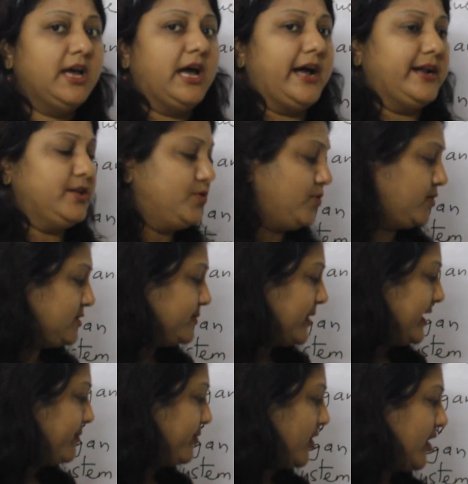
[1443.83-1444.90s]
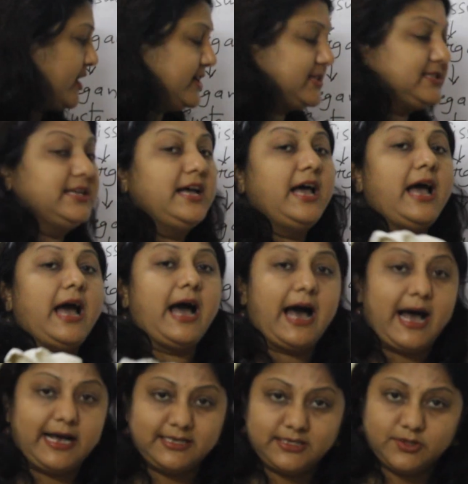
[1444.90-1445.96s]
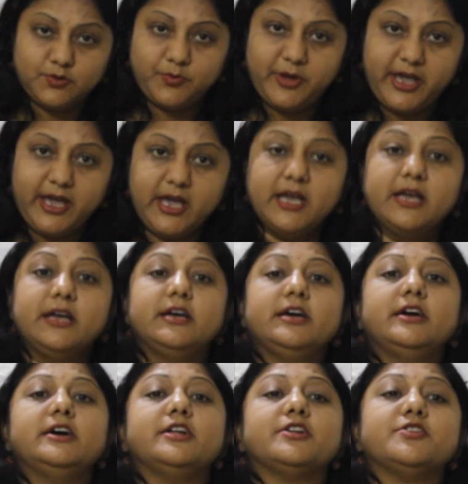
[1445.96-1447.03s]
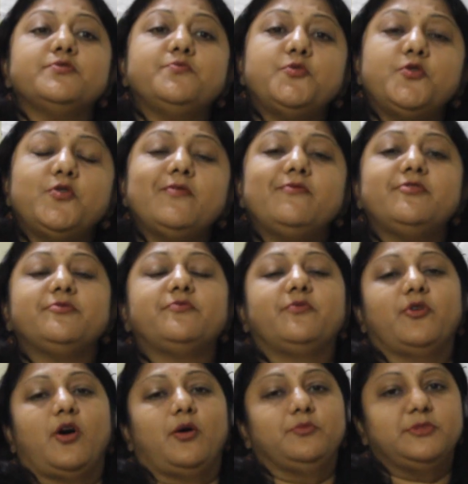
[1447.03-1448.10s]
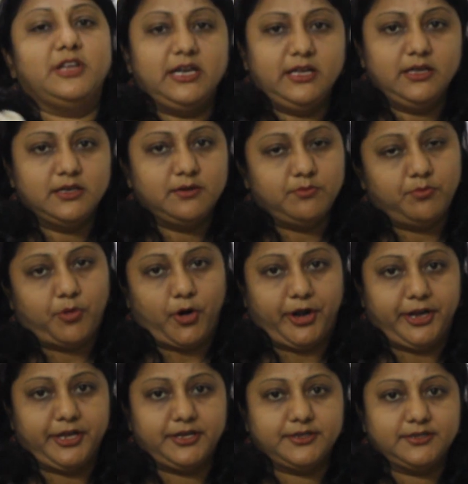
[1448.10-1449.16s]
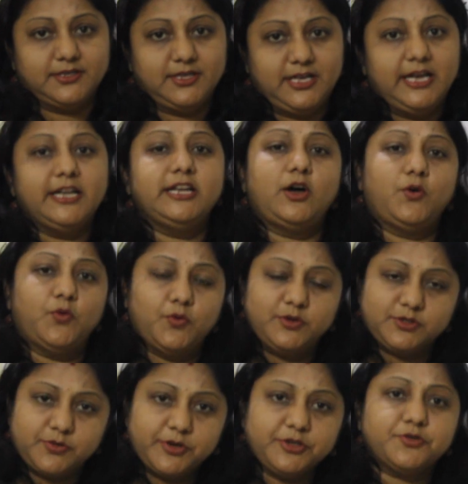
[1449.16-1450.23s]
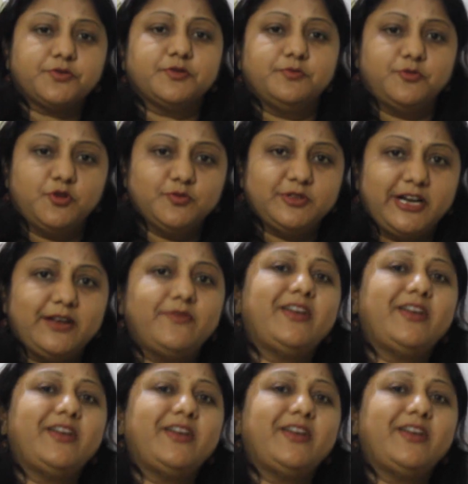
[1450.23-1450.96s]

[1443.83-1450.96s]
and those byproducts has to be removed from the body. Now who is going to remove that?